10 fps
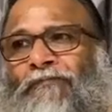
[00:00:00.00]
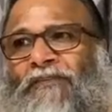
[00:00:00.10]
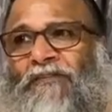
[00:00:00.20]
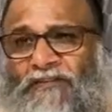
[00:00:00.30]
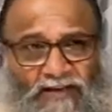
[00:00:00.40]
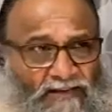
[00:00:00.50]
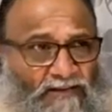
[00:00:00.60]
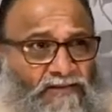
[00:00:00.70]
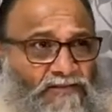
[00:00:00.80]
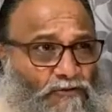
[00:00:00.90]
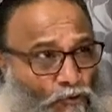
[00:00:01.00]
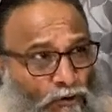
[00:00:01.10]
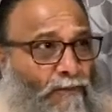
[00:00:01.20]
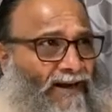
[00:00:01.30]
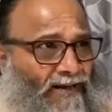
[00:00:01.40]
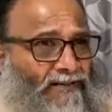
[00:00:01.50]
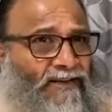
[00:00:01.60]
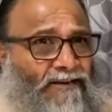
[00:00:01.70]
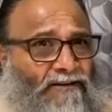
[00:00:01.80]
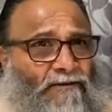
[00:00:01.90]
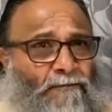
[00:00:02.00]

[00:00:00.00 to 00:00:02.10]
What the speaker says: Sita is Yoga Maya there.